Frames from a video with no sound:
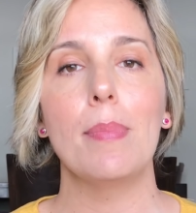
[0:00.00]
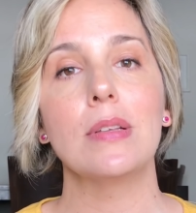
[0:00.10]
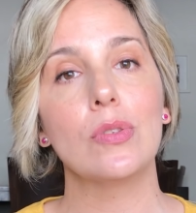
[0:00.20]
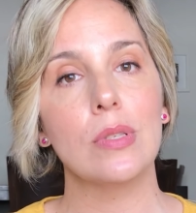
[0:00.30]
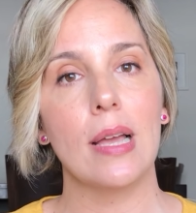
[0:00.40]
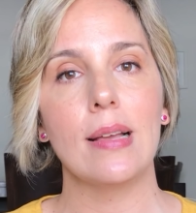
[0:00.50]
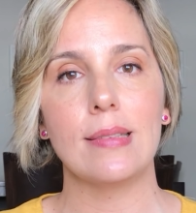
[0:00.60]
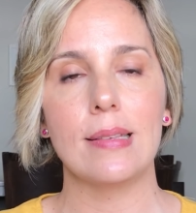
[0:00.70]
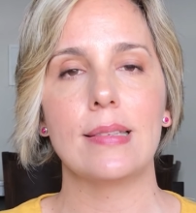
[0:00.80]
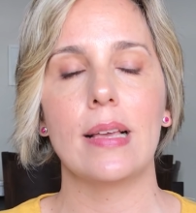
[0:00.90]
But today,
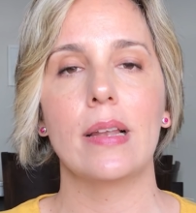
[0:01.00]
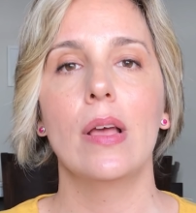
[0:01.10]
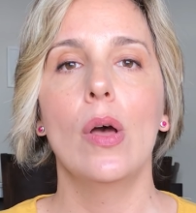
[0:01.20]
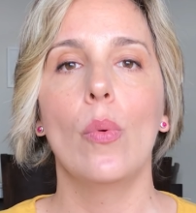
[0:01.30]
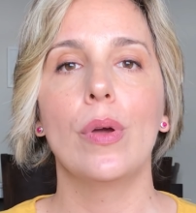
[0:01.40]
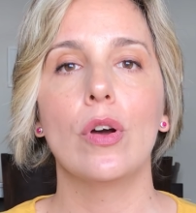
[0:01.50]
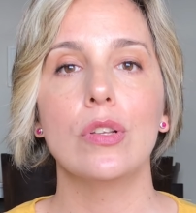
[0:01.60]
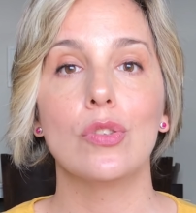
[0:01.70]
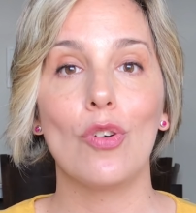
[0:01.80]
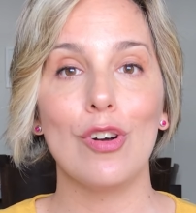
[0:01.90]
as I said, we're
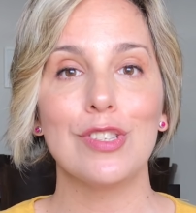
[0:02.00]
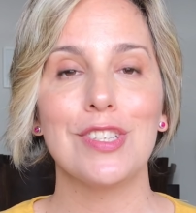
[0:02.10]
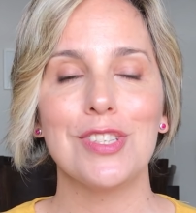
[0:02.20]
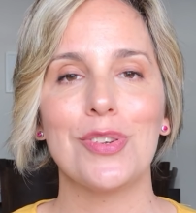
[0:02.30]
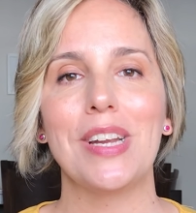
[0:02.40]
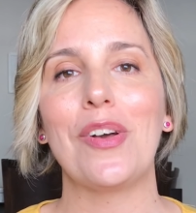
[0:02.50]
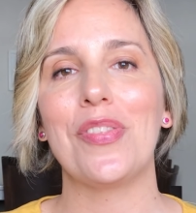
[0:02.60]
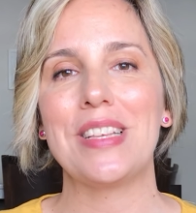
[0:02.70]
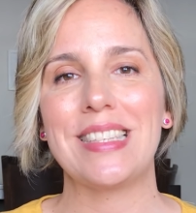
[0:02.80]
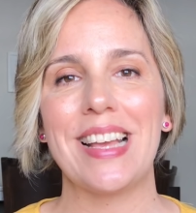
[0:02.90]
going to concentrate
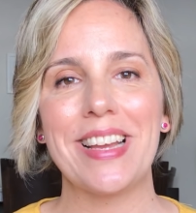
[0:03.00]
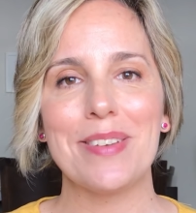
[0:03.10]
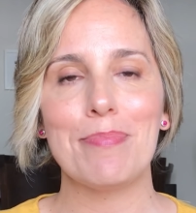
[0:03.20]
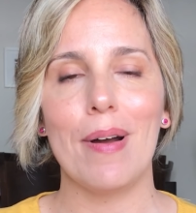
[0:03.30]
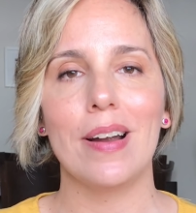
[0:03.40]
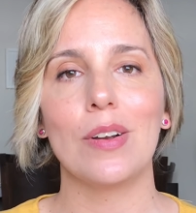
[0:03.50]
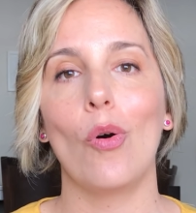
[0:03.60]
on the second part